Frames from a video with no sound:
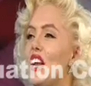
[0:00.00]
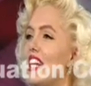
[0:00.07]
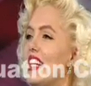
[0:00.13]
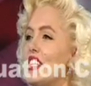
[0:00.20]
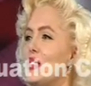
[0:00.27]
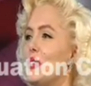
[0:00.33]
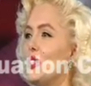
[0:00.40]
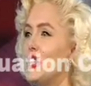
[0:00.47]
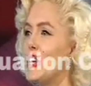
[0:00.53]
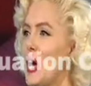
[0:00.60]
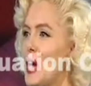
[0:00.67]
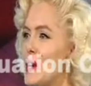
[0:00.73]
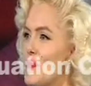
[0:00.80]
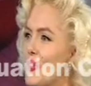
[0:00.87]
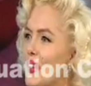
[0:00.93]
like this all the
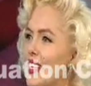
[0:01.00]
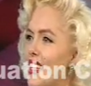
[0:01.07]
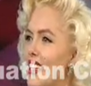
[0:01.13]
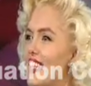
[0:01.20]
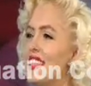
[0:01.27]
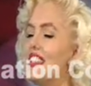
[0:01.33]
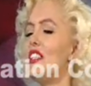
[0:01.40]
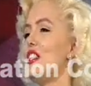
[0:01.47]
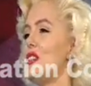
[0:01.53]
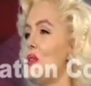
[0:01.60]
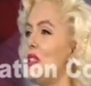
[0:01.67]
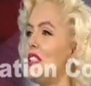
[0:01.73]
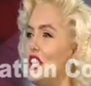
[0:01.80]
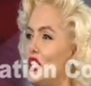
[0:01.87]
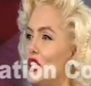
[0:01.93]
time. So someone
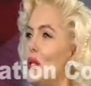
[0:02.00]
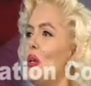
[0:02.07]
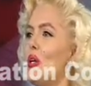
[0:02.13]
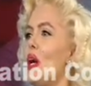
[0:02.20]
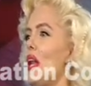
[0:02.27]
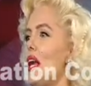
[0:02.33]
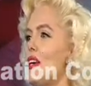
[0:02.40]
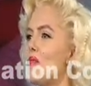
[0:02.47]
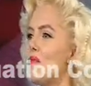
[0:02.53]
said, you look like